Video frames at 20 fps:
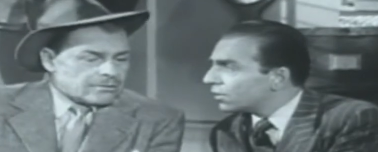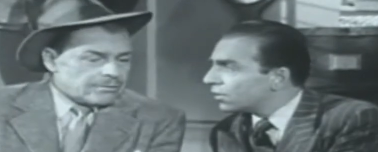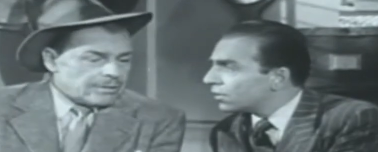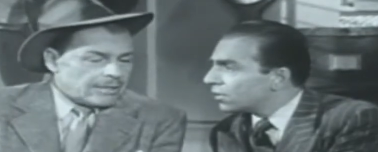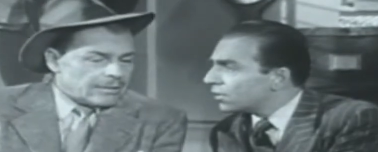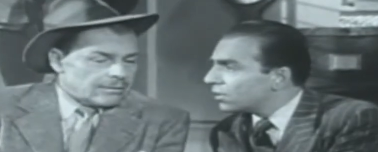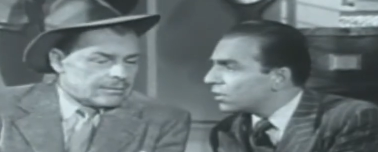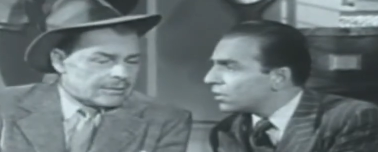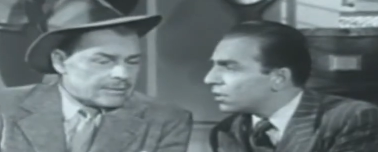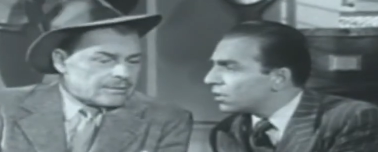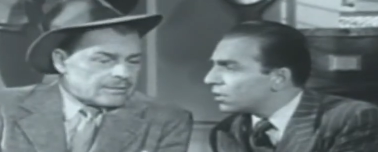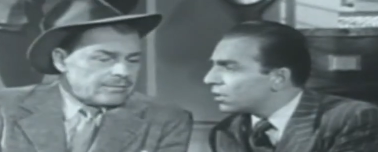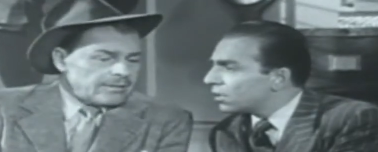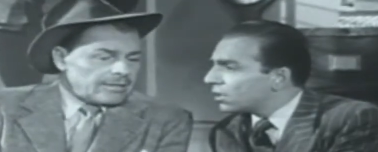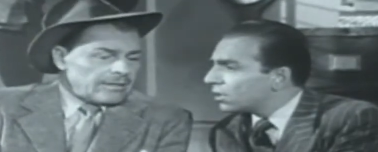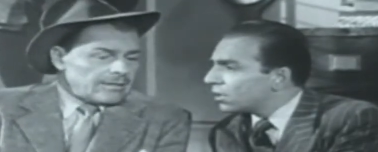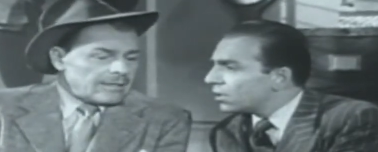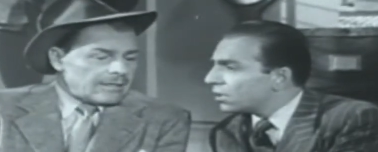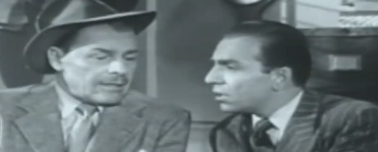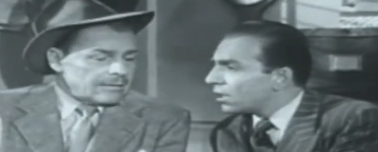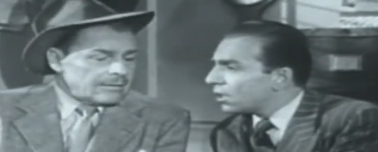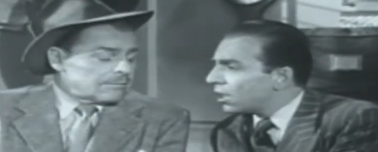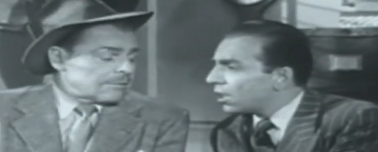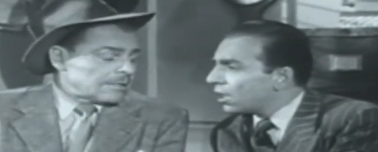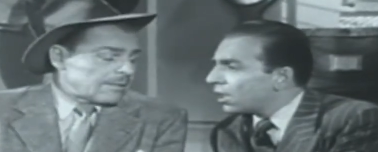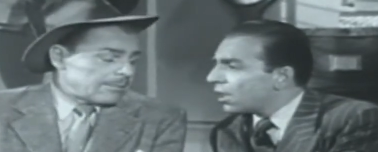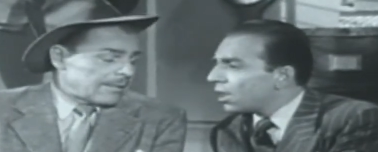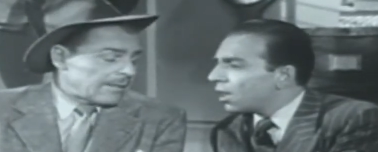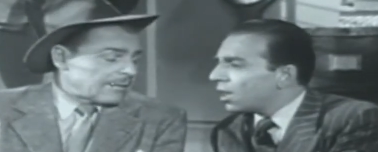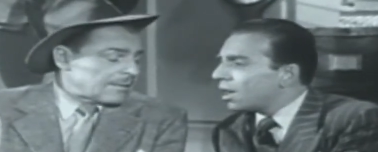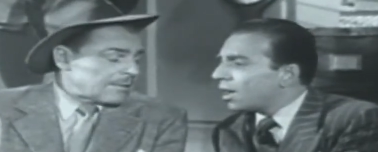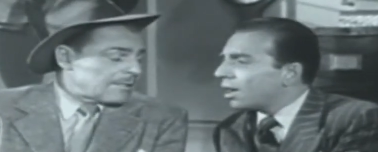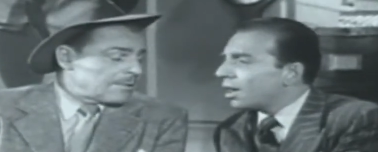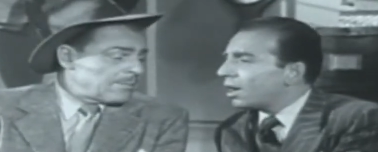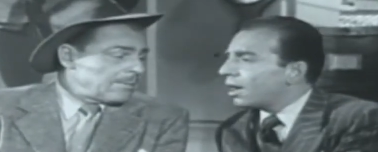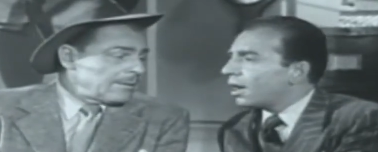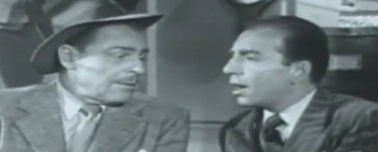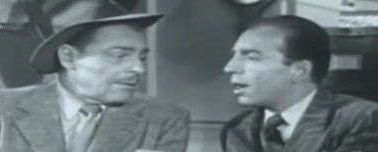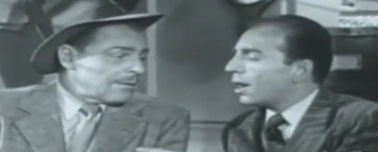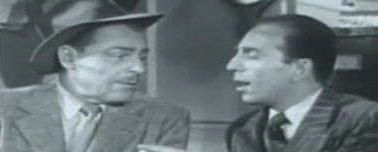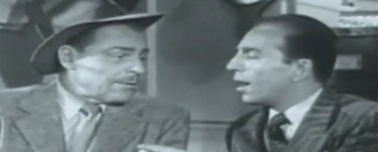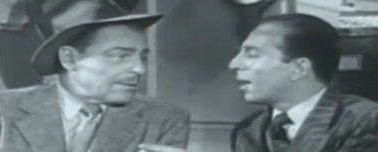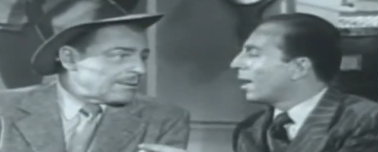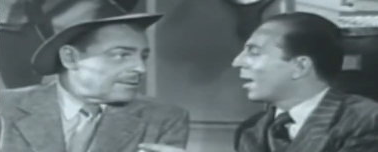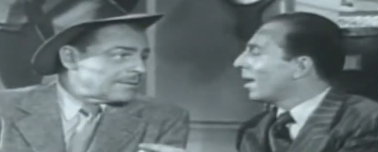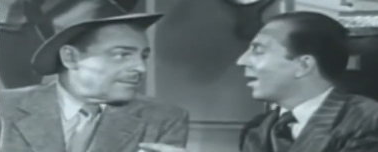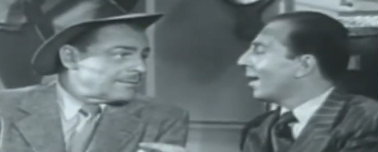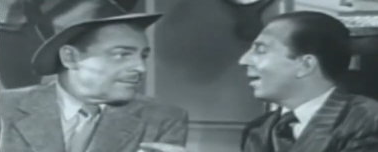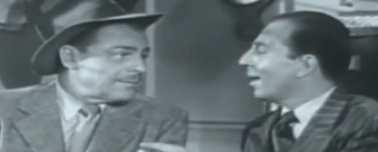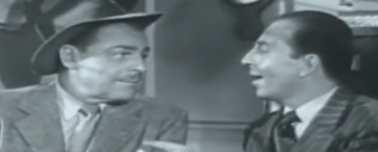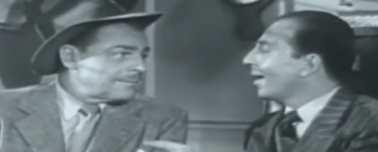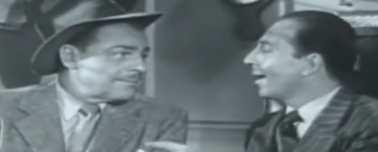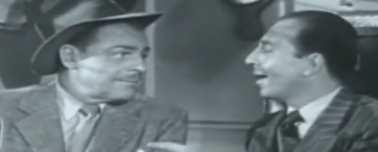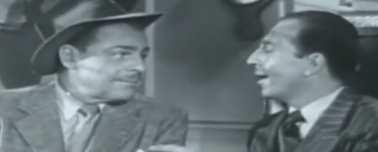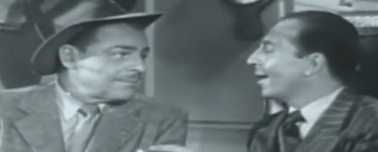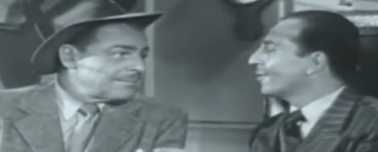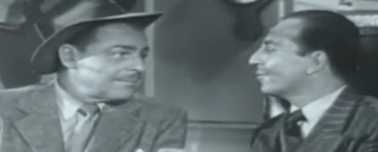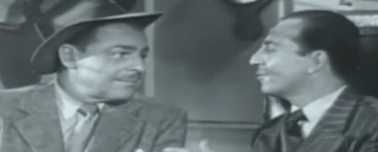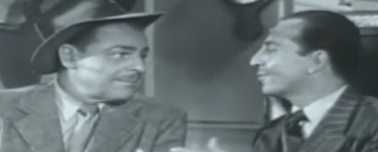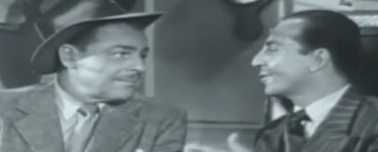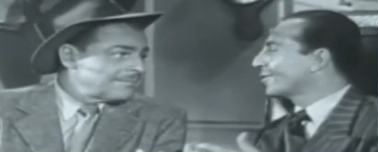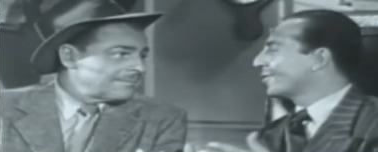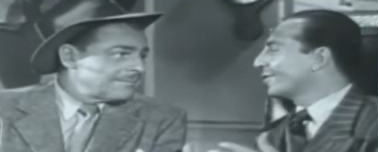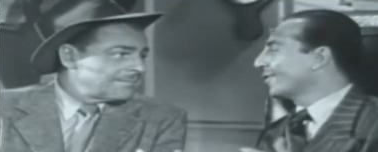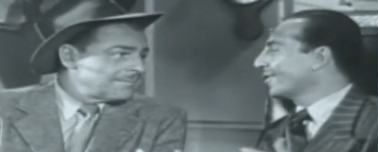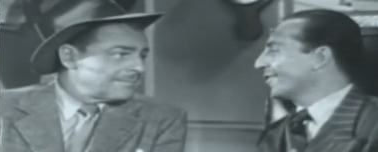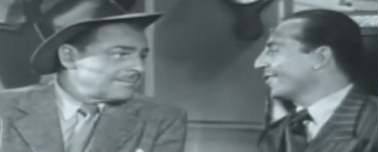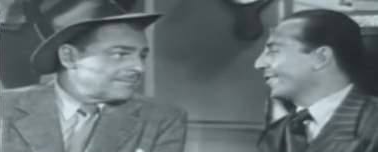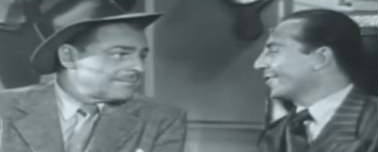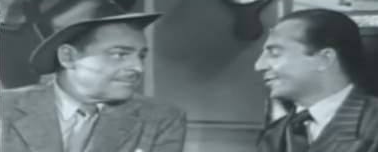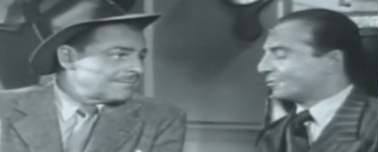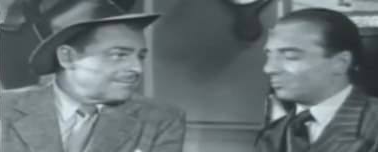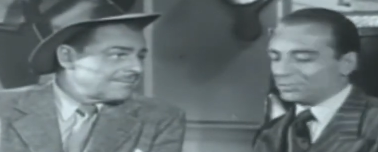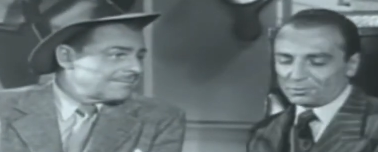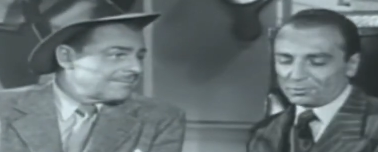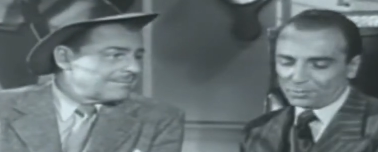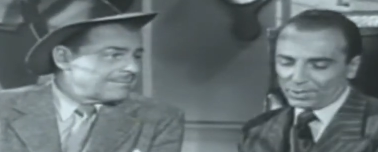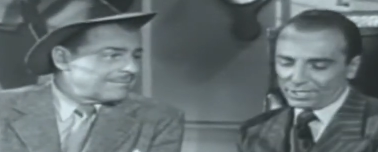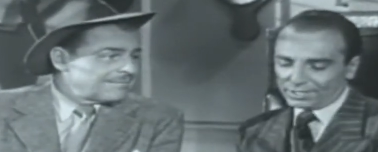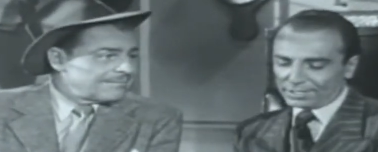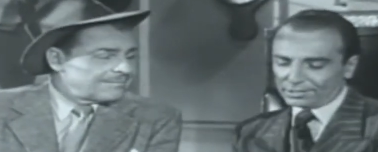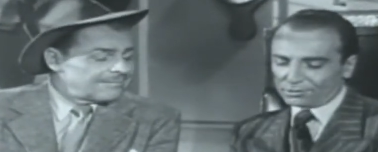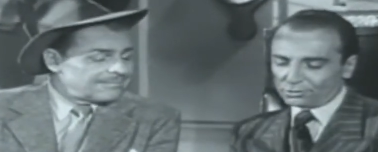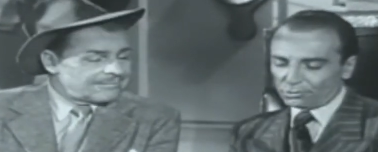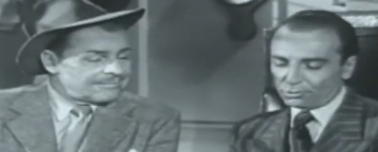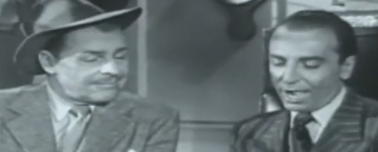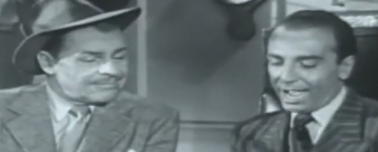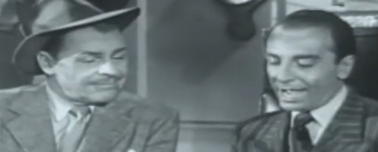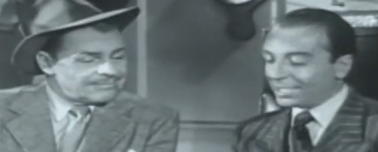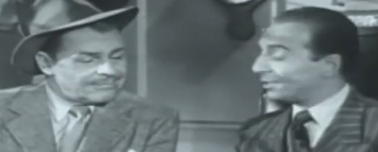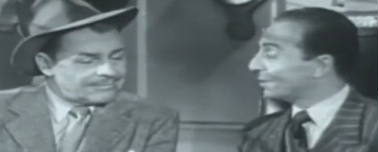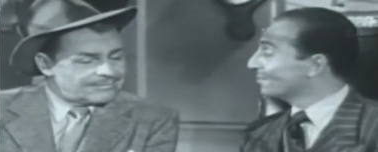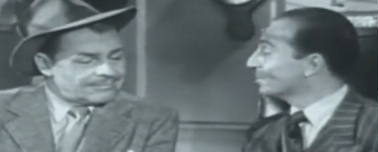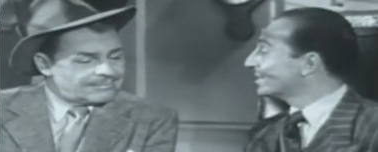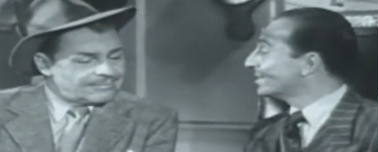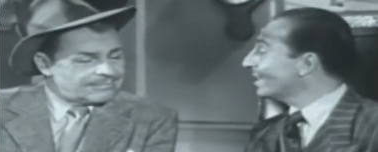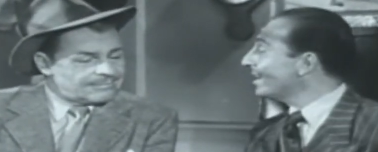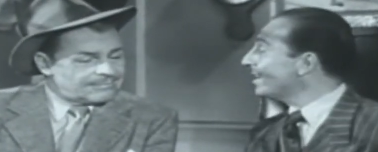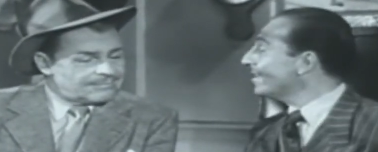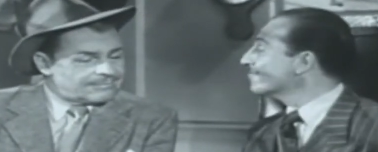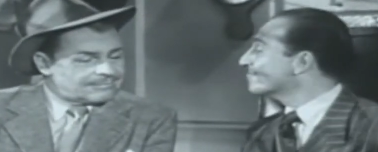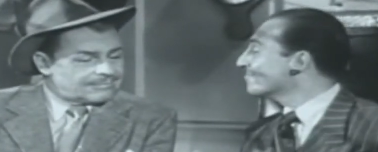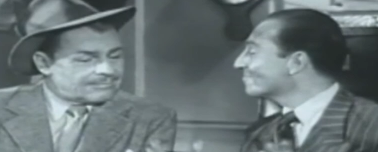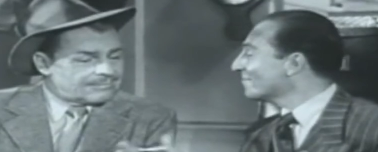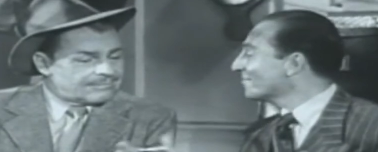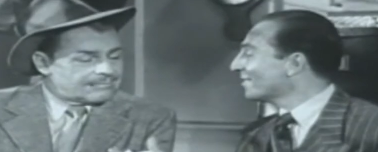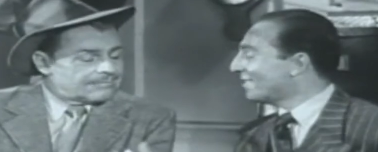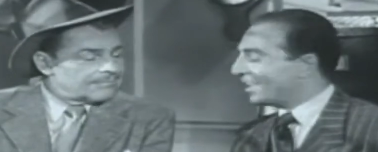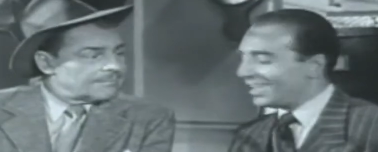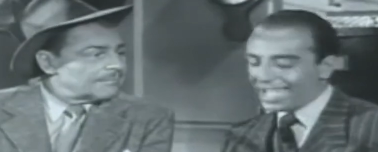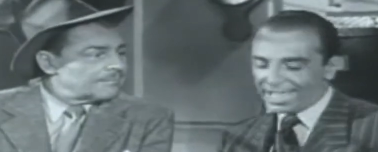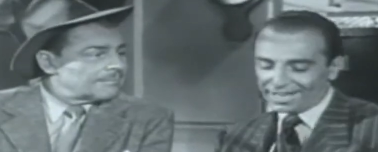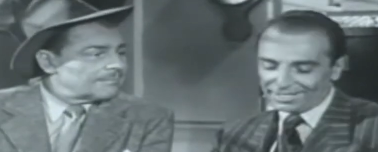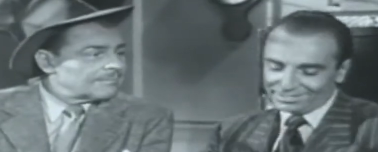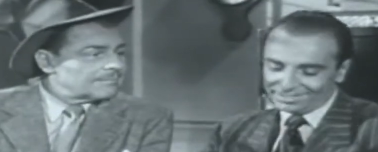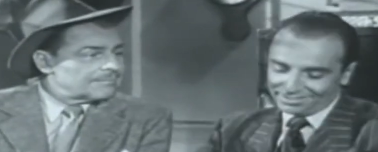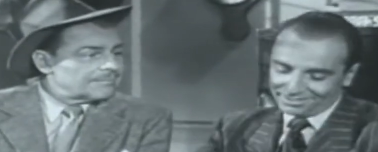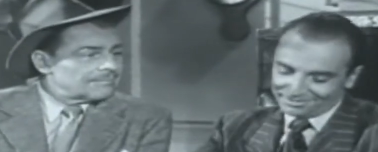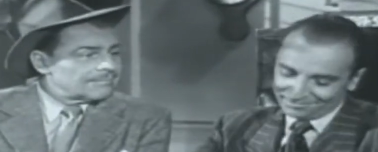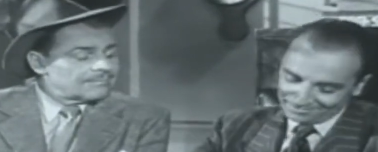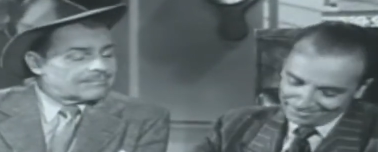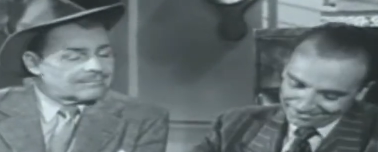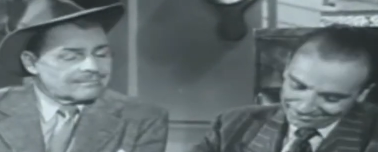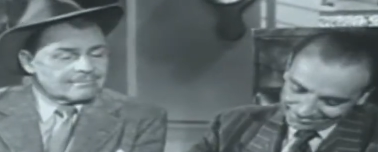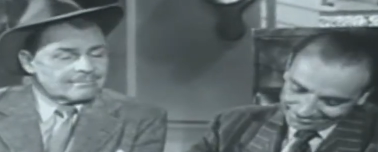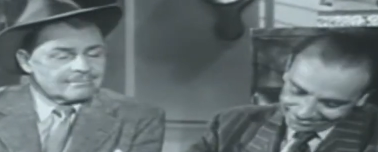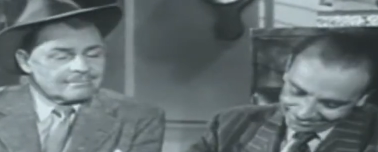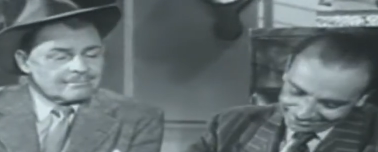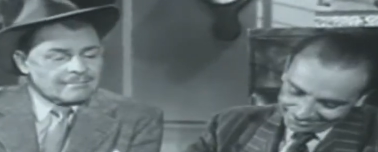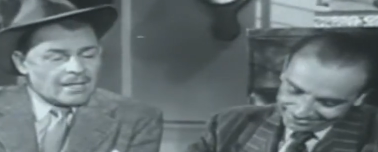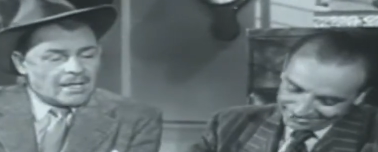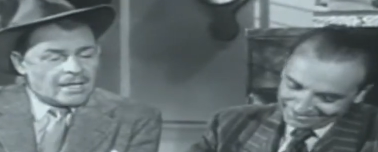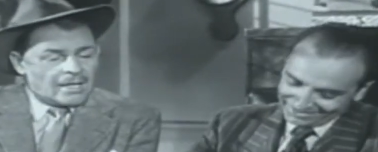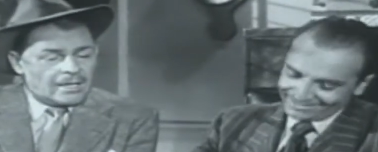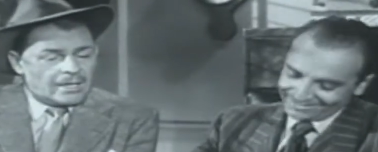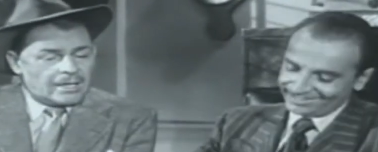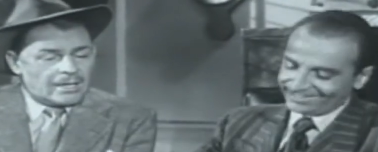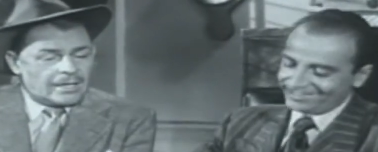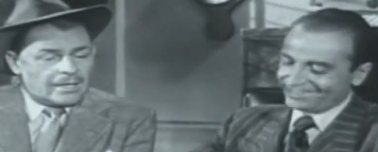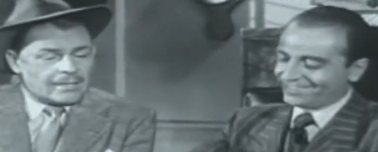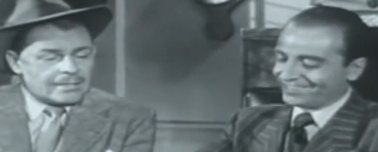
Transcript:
Speaker 1: Trigo, his figurehead, and was about to spill to us.
Speaker 2: Of course, which brings us to item Z, the end.
Speaker 1: Yeah, I